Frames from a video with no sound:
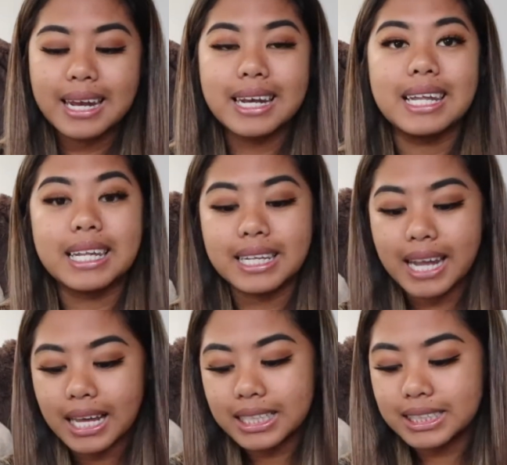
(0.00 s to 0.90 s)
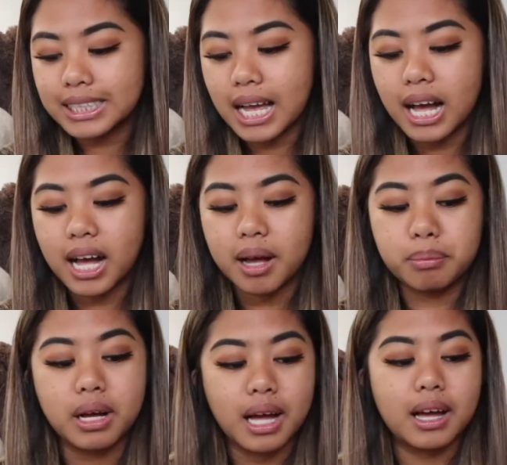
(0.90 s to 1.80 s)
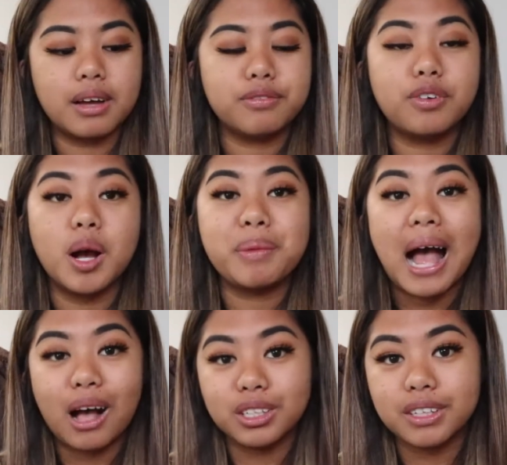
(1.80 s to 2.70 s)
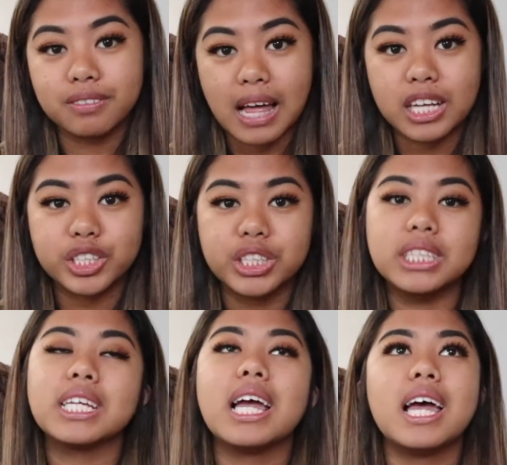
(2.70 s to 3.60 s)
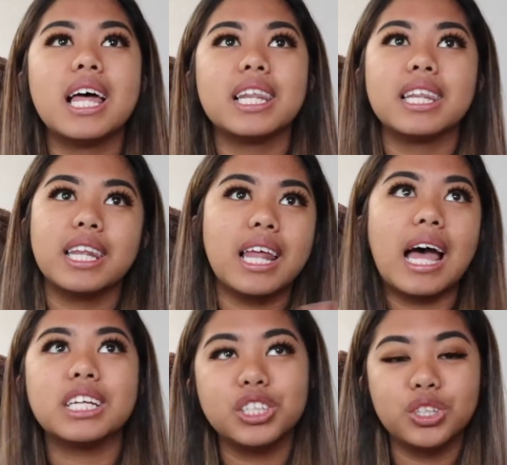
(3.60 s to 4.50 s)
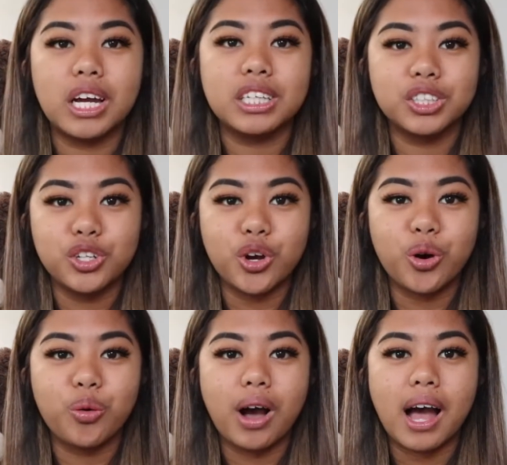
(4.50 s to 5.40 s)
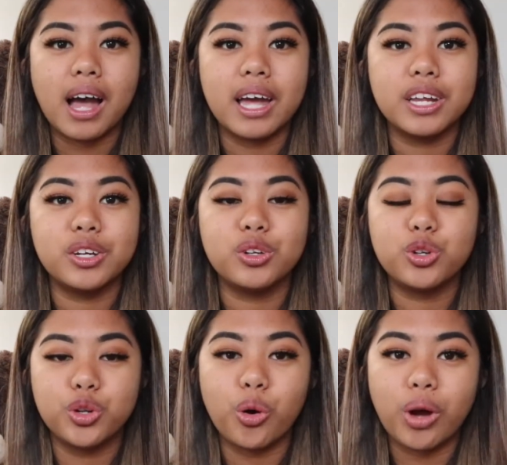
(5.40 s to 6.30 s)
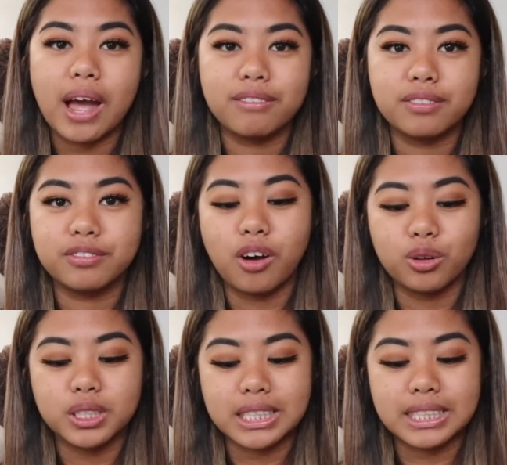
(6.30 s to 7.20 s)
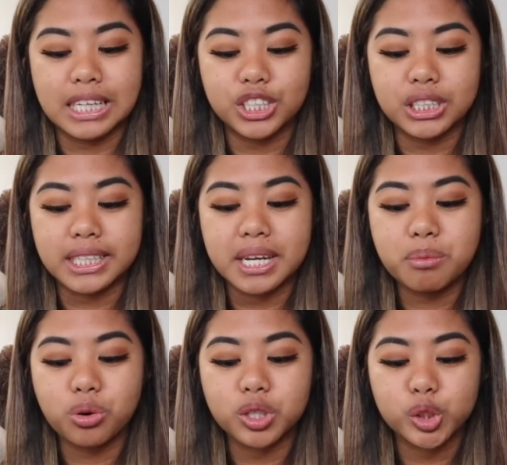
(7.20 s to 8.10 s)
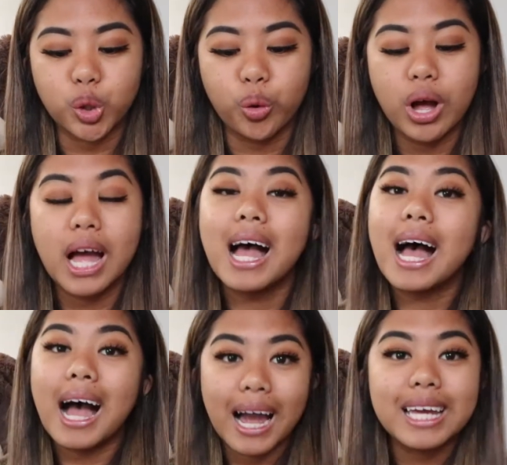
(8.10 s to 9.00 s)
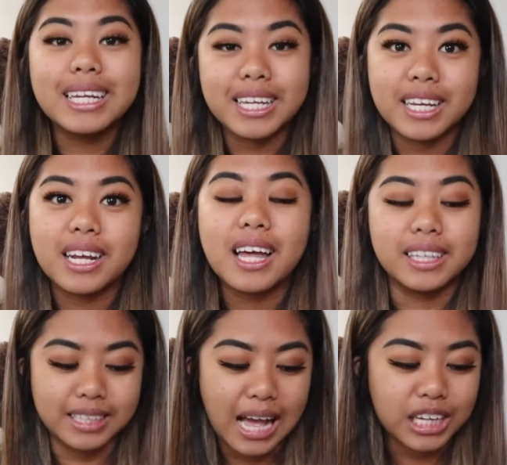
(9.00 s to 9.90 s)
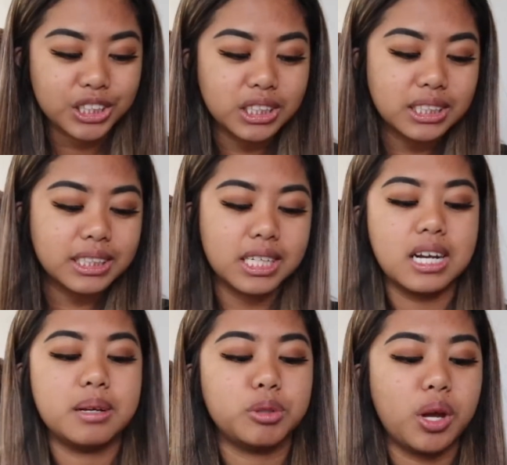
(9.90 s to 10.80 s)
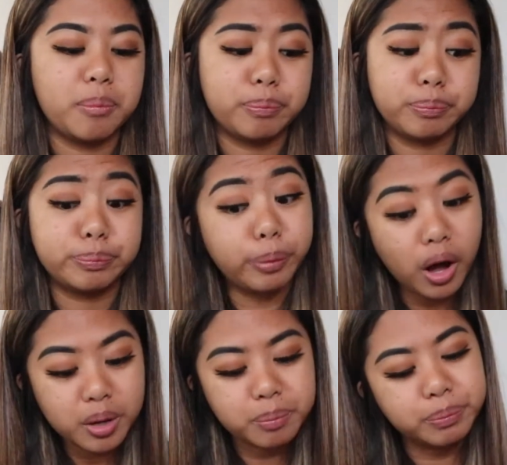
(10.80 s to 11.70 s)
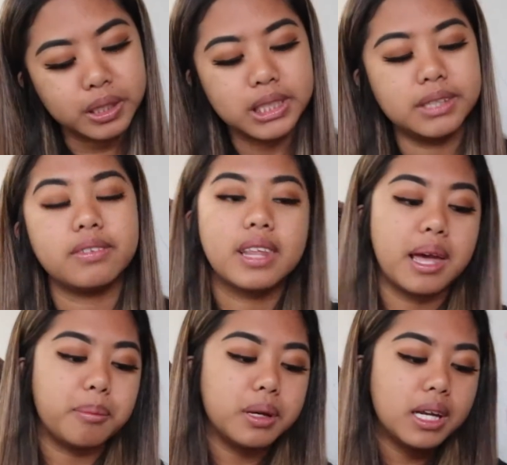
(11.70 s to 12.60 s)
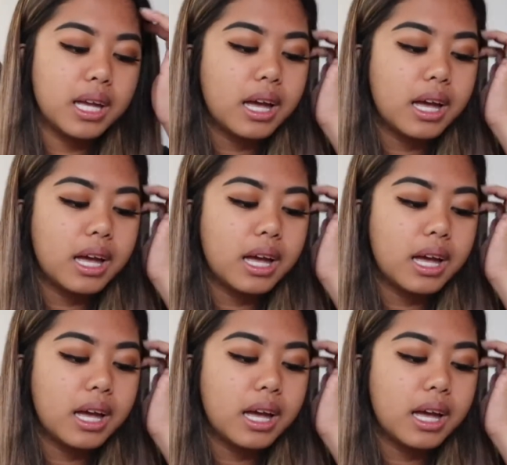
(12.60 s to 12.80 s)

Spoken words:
Next, from House of Lashes, as you guys know, I don't have false extensions anymore, so I need lashes. So I bought a bunch of them.